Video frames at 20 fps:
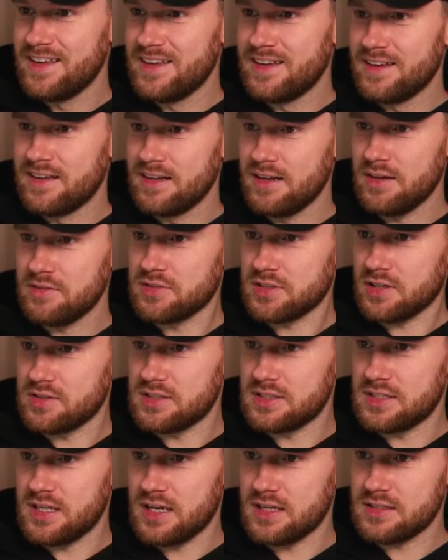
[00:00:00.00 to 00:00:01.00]
Love to go
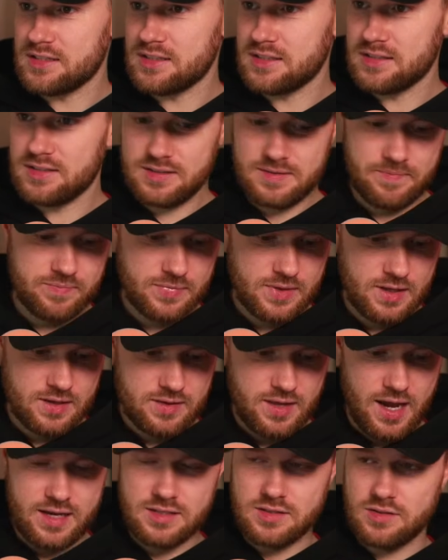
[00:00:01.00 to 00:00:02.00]
to Texas.
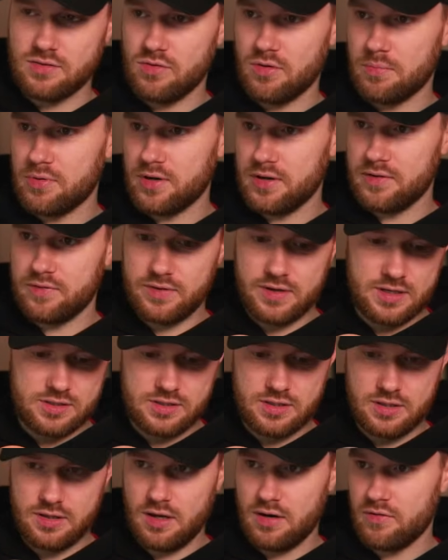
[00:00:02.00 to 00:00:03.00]
That is the Grand Prix for next
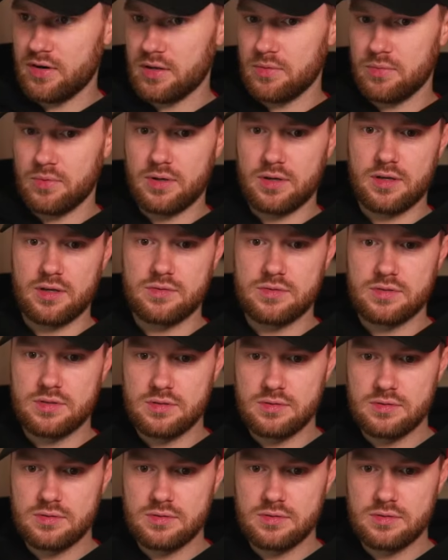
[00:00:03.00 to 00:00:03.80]
year that I really want to go to.